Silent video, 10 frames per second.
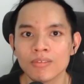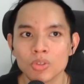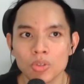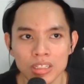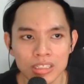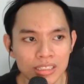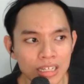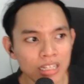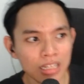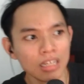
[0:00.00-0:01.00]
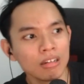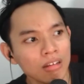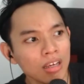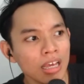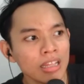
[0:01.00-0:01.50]
So you're just selling it,
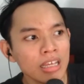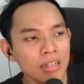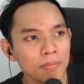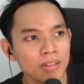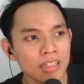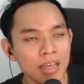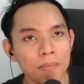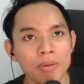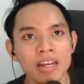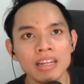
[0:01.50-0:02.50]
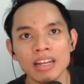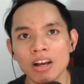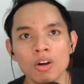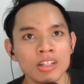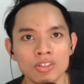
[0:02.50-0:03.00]
and then the person can brand it
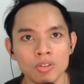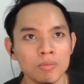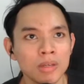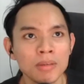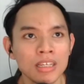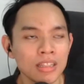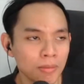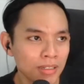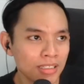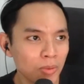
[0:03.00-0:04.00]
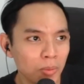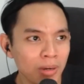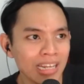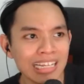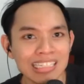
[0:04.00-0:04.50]
on its own. Maybe the person will
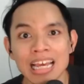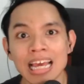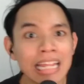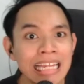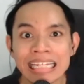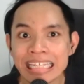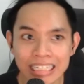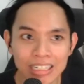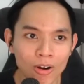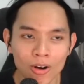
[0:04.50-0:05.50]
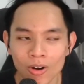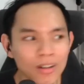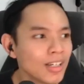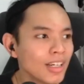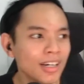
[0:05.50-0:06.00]
brand it as Calendly or
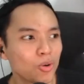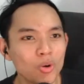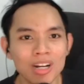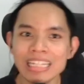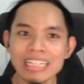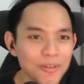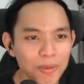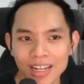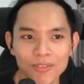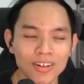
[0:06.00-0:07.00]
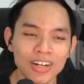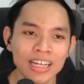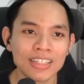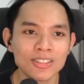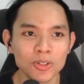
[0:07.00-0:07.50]
Googly, whatever,
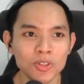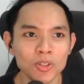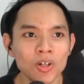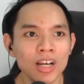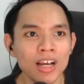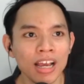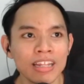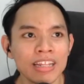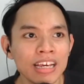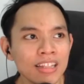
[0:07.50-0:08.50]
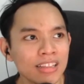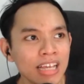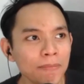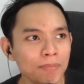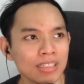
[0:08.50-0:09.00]
right? So and then
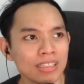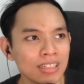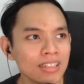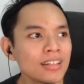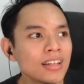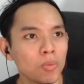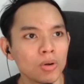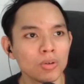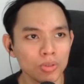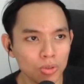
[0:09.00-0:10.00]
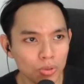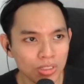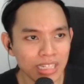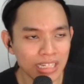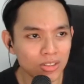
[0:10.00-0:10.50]
that person will
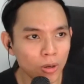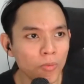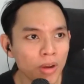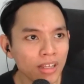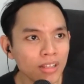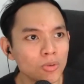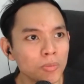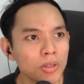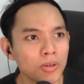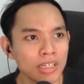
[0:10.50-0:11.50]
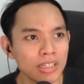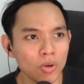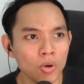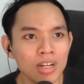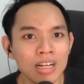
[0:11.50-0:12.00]
use that software to build his
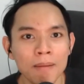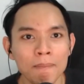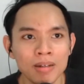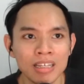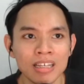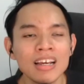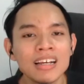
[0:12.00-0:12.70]
own company.